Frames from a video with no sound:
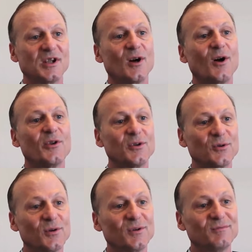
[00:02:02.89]
see all the
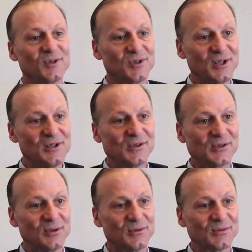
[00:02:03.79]
Northern Virginia
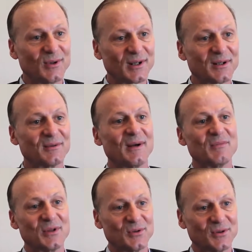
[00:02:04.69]
students walking around
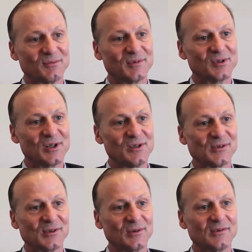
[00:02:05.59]
with the Northern Virginia
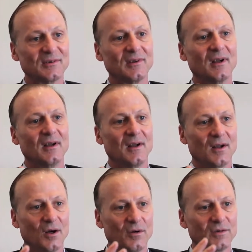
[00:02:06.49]
students.
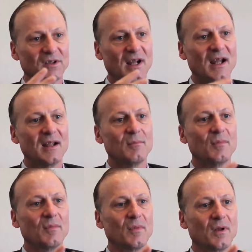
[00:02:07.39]
Over
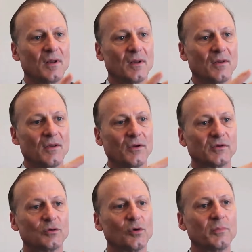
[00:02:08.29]
time,
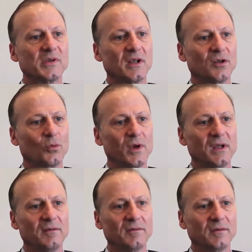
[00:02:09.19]
those groups
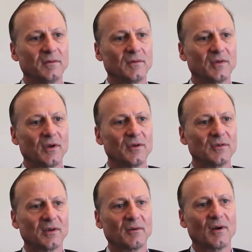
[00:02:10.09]
interweave, so
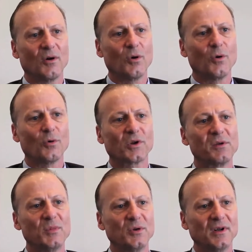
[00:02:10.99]
there's a whole
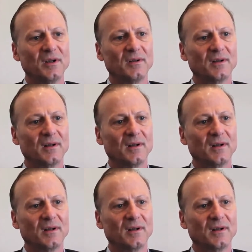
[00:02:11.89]
community,